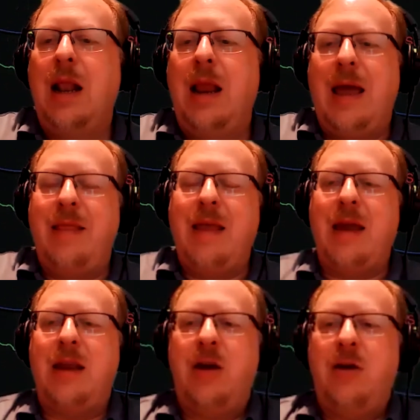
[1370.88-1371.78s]
And
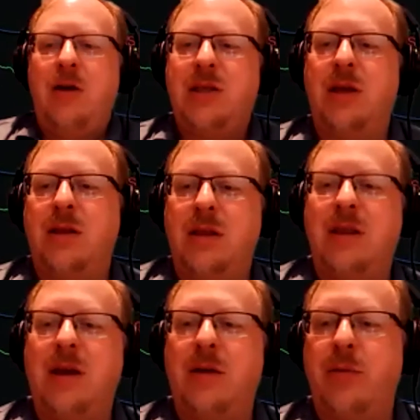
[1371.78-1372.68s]
then here's the
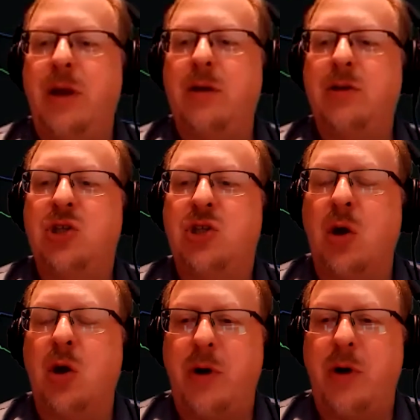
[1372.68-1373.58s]
real
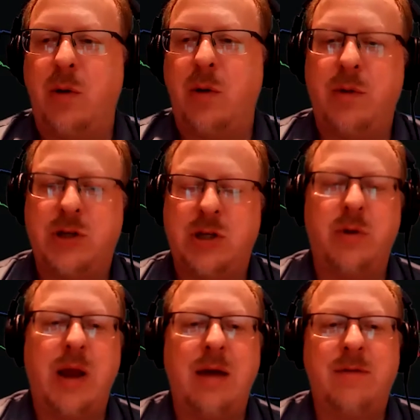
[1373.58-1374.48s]
sobering one, which
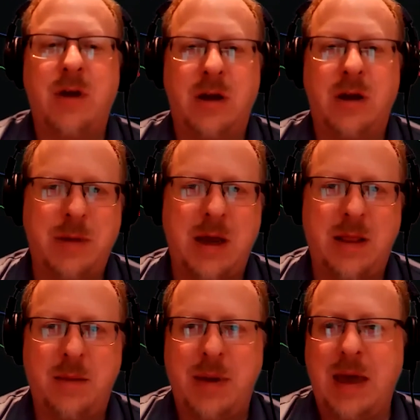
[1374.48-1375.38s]
you and I have talked about
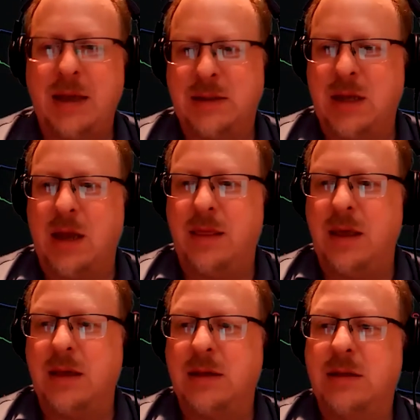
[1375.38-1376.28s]
in the past on
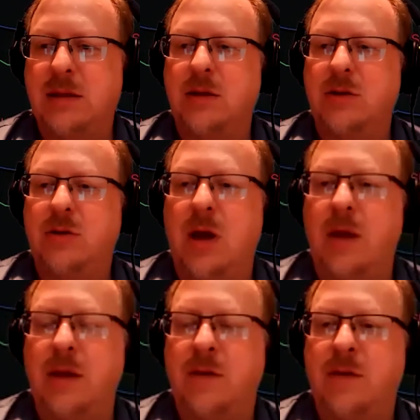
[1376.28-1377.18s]
this
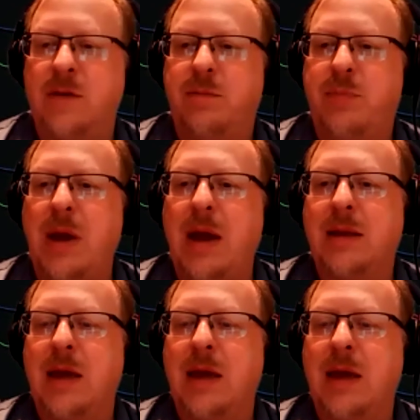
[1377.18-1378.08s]

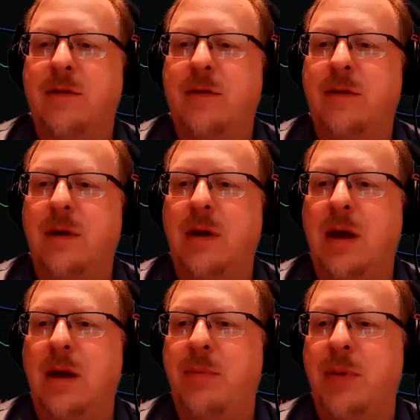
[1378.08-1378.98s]
podcast,
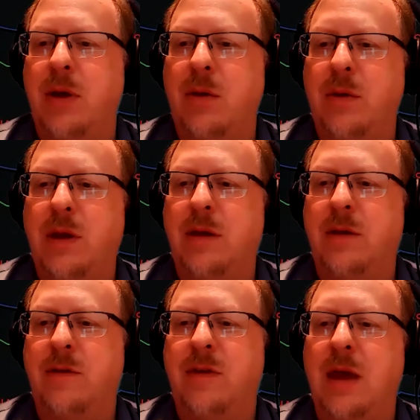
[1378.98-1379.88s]
Bill,
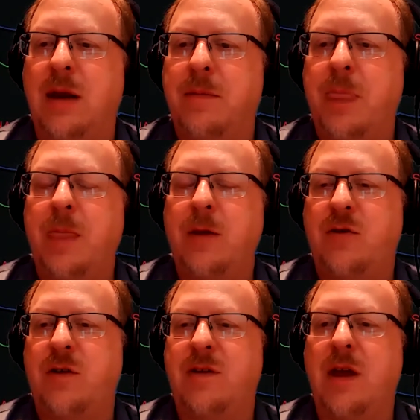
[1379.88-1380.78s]
is that
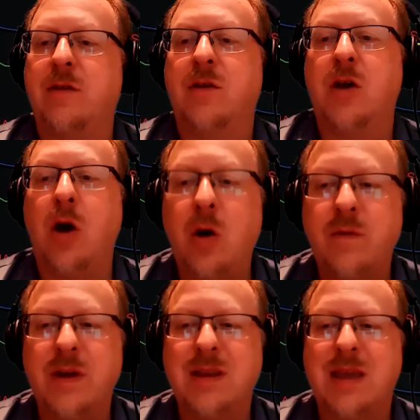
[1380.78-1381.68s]
she says
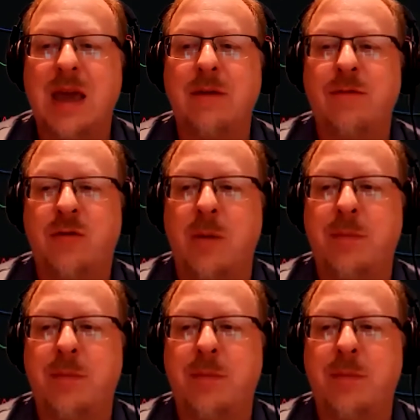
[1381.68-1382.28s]
COVID gave Trump a